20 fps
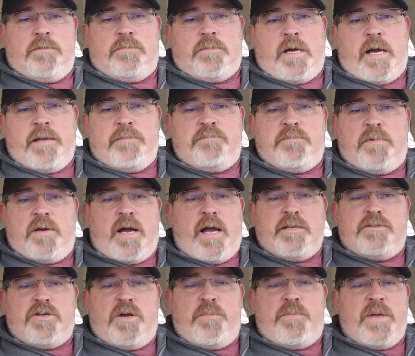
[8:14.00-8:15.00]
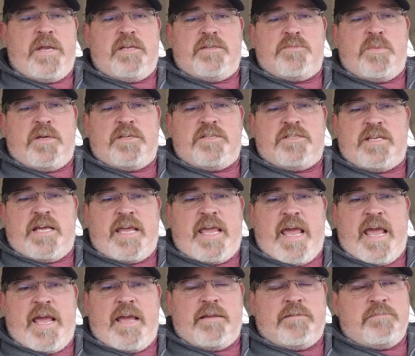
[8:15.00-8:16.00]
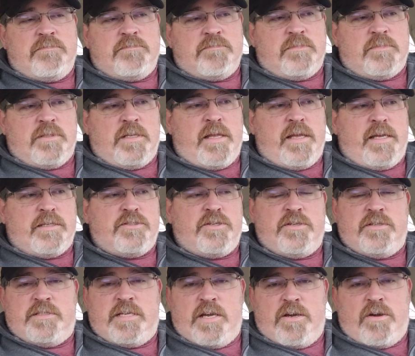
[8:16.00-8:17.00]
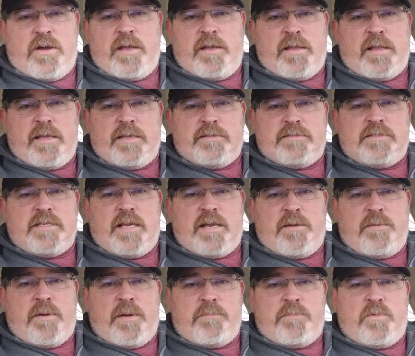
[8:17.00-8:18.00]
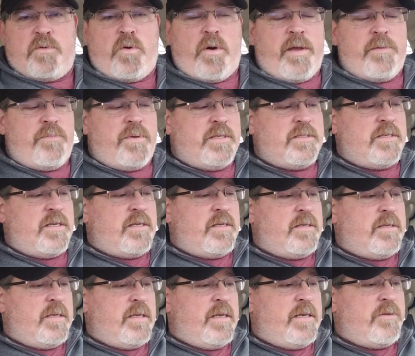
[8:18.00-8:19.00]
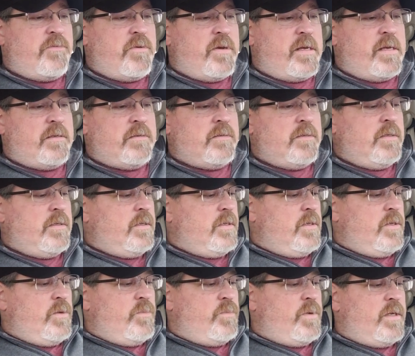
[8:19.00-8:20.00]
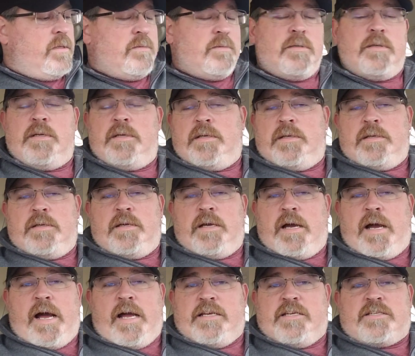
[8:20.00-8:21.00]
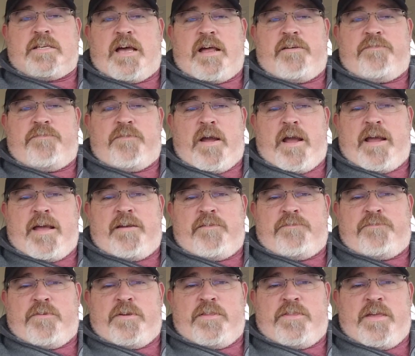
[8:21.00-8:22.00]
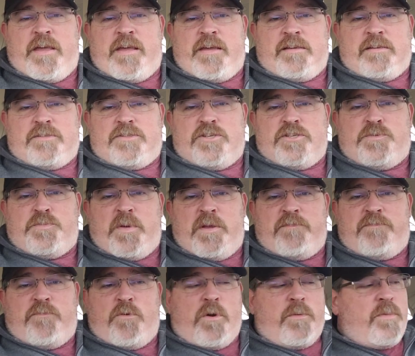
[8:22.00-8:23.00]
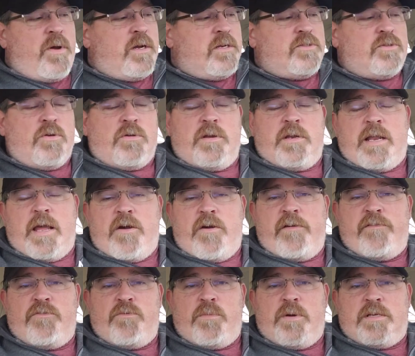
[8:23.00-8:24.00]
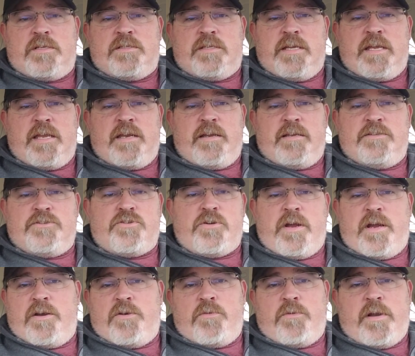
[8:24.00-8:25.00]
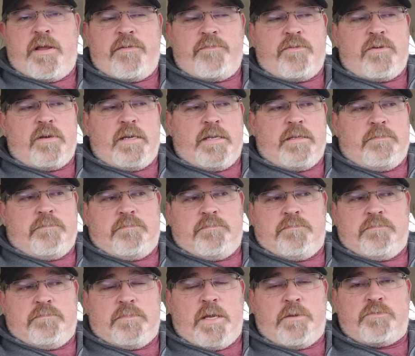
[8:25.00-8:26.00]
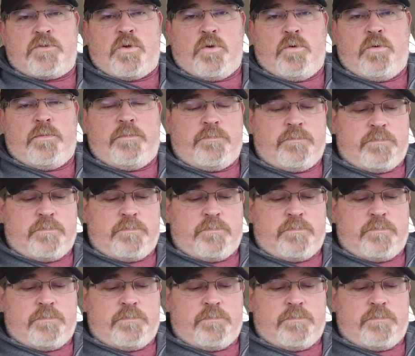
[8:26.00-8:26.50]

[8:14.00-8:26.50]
I jump in as much as I can. As you can tell, like I said, I'm quite busy anyway. But I got a free thing. She spent $4 on it, however much to get it in trade or whatever, and that was cool.